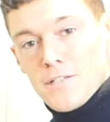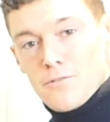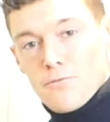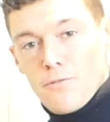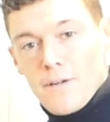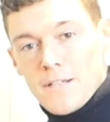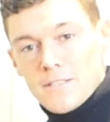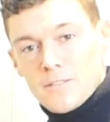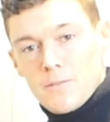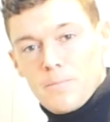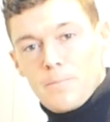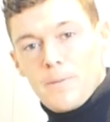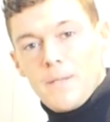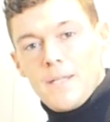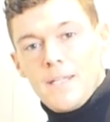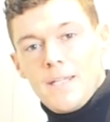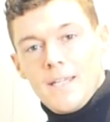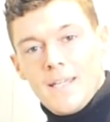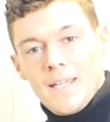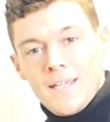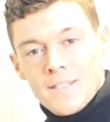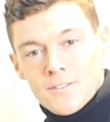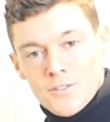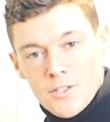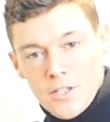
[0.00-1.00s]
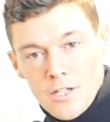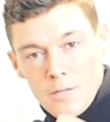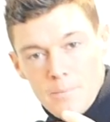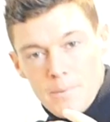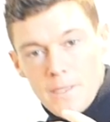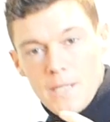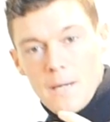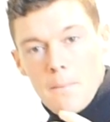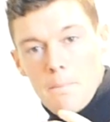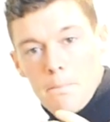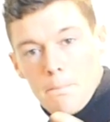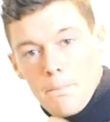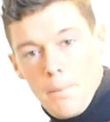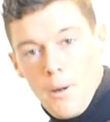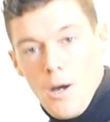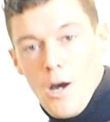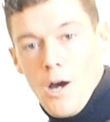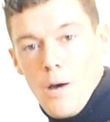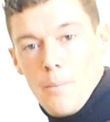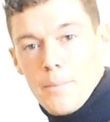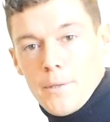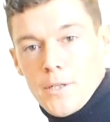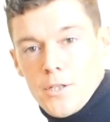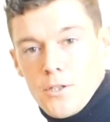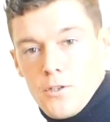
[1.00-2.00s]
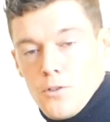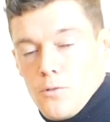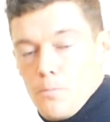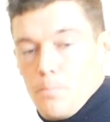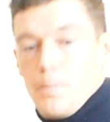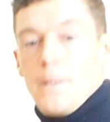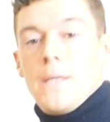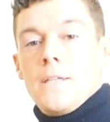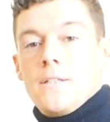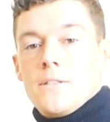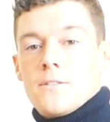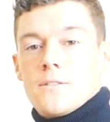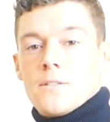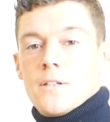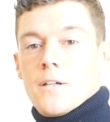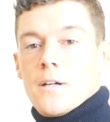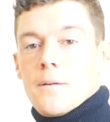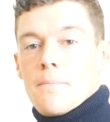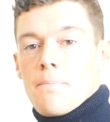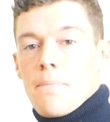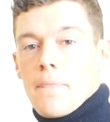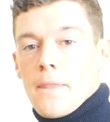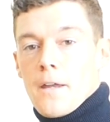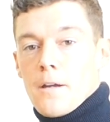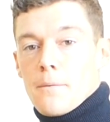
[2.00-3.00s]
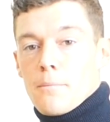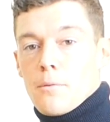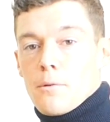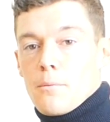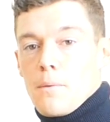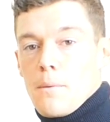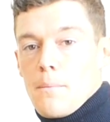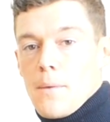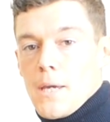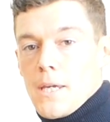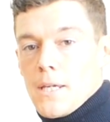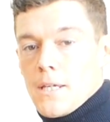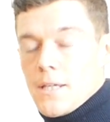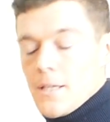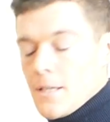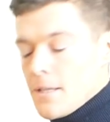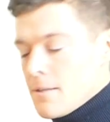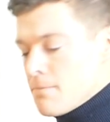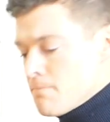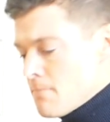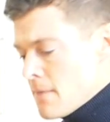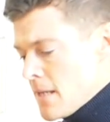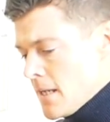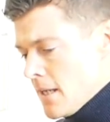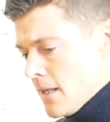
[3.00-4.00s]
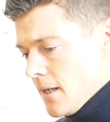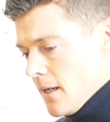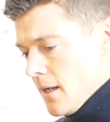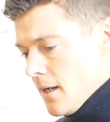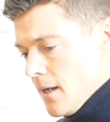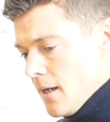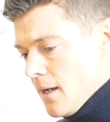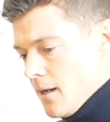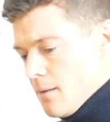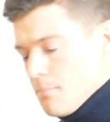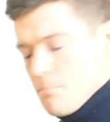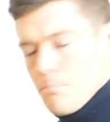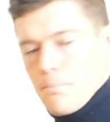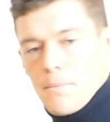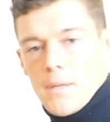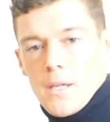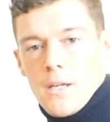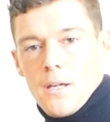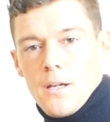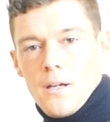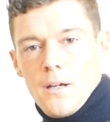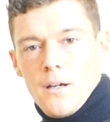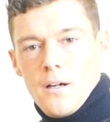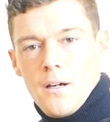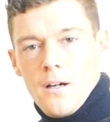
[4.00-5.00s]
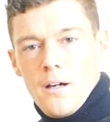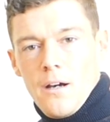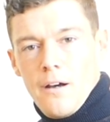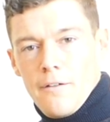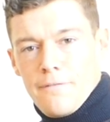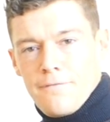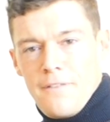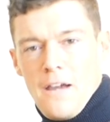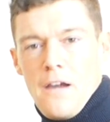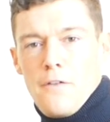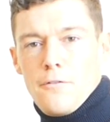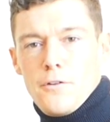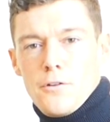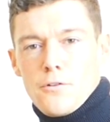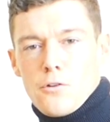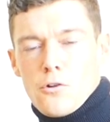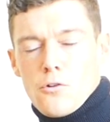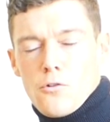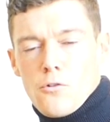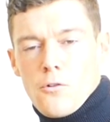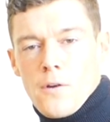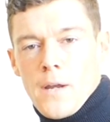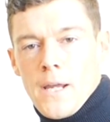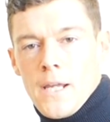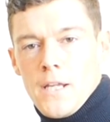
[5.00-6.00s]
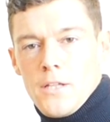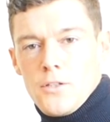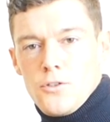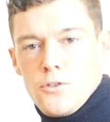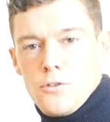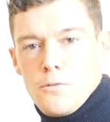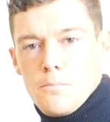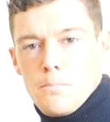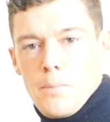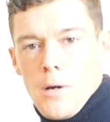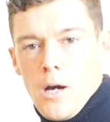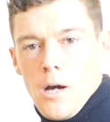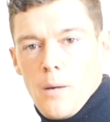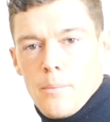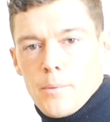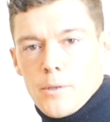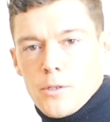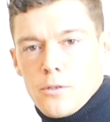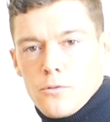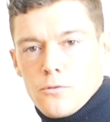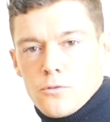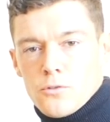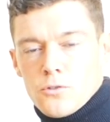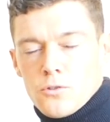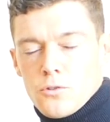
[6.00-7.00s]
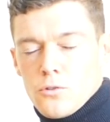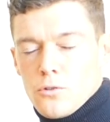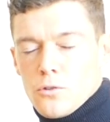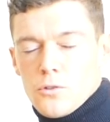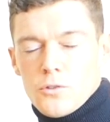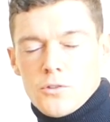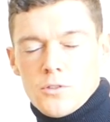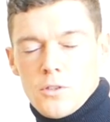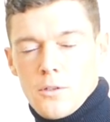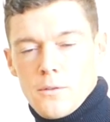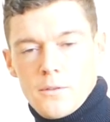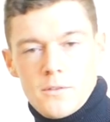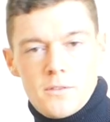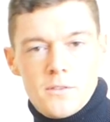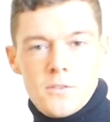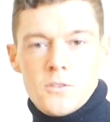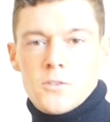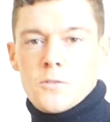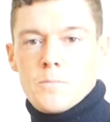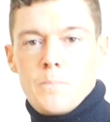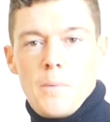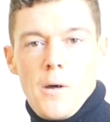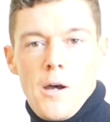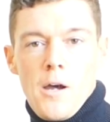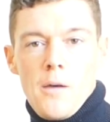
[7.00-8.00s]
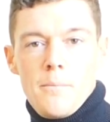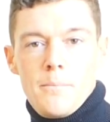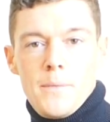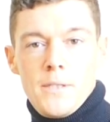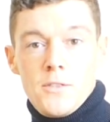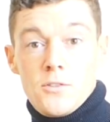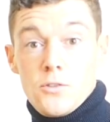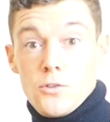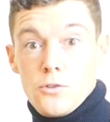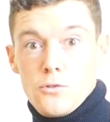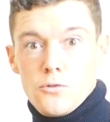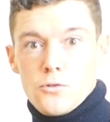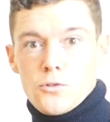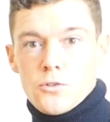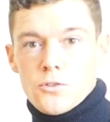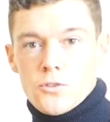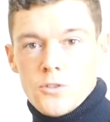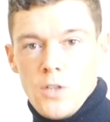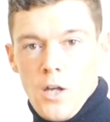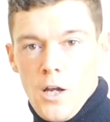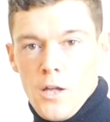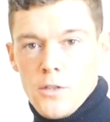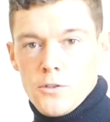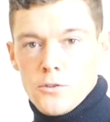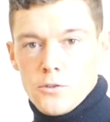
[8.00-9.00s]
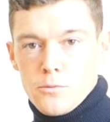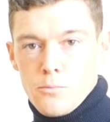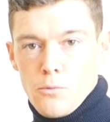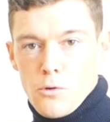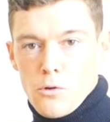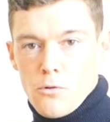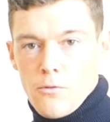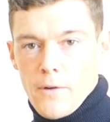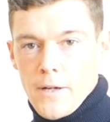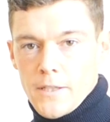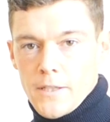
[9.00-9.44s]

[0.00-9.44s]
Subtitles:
this recipe is going to be a barbecue pizza that I'm going to be making. I found a great new barbecue sauce, so it's inspired me to do tons more